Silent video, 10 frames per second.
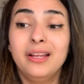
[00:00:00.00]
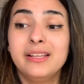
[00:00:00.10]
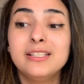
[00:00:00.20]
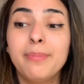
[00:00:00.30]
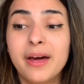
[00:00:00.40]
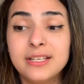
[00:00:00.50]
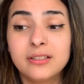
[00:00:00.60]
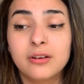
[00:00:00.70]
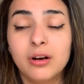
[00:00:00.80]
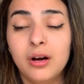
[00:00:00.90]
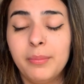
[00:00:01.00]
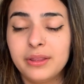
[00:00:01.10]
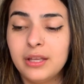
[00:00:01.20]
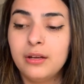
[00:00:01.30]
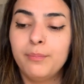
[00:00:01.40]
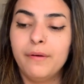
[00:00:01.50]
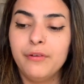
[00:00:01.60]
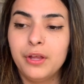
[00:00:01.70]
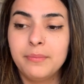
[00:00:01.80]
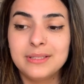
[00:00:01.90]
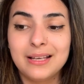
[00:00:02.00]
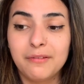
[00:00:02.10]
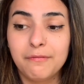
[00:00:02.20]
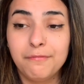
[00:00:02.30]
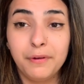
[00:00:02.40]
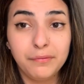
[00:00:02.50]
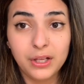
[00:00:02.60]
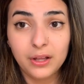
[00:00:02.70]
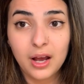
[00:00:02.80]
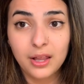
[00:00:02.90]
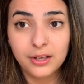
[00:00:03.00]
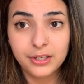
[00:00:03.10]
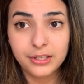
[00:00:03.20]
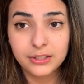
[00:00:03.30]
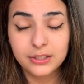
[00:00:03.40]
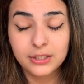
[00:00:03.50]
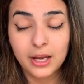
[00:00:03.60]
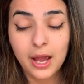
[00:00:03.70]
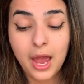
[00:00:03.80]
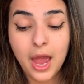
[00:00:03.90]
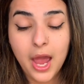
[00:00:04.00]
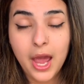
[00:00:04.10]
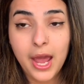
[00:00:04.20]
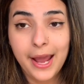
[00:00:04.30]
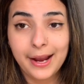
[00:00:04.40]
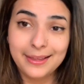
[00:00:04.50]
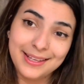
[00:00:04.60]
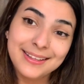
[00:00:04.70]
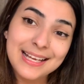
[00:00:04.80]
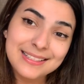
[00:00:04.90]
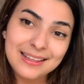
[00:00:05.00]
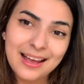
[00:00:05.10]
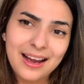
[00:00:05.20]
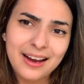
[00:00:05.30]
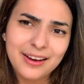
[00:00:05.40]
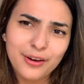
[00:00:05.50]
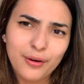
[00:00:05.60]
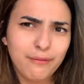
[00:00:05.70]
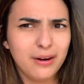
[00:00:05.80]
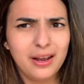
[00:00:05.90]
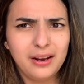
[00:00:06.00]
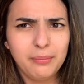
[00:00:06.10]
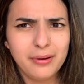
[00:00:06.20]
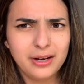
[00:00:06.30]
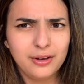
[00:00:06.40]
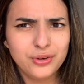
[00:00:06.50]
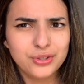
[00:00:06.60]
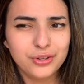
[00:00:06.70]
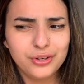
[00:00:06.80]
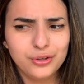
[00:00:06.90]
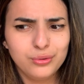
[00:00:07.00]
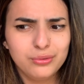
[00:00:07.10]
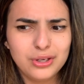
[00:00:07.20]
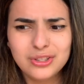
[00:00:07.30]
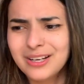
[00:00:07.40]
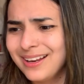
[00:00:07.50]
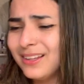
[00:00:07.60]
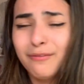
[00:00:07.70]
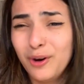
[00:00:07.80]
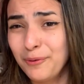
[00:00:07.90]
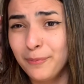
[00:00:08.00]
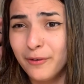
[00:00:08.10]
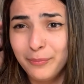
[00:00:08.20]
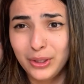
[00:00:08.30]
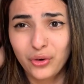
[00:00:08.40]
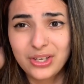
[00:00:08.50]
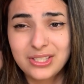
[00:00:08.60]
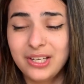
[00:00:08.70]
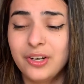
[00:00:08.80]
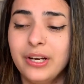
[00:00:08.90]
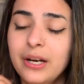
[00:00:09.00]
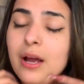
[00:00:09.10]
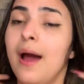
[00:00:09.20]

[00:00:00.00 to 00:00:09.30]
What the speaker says: This body scrub, I think both of them is like $50, and I think that's a lot, you know, for like a body lotion. You know, I usually get the one from Victoria's Secret,